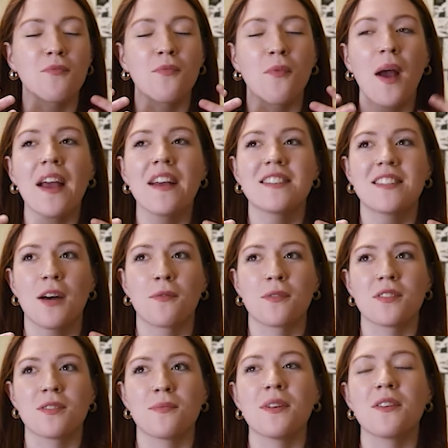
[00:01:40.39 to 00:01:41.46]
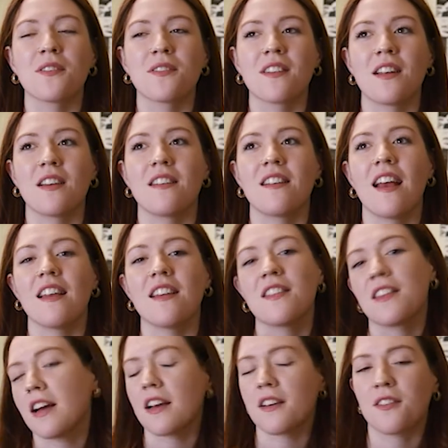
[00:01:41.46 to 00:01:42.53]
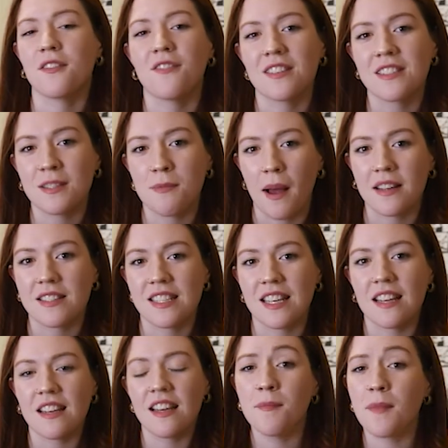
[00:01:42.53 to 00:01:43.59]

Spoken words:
ways that were sweeter than anything I could have expected.